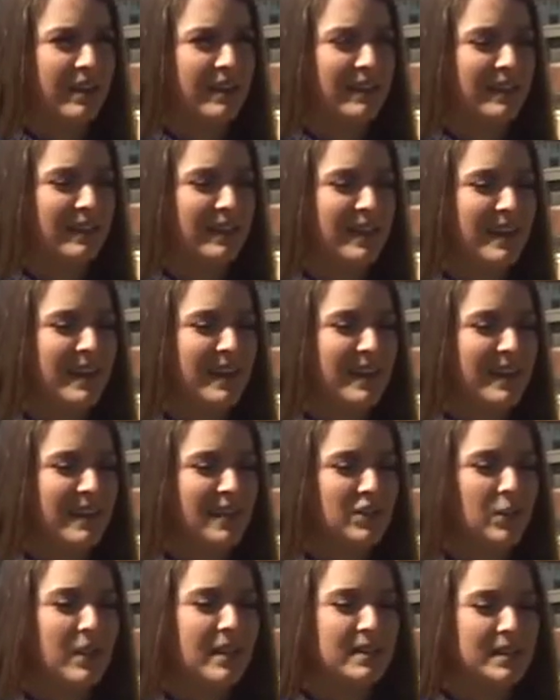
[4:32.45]
And
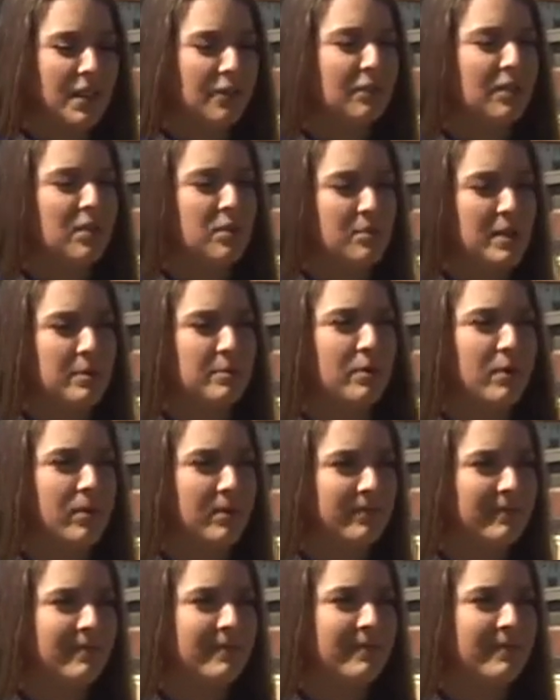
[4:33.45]
so definitely the people.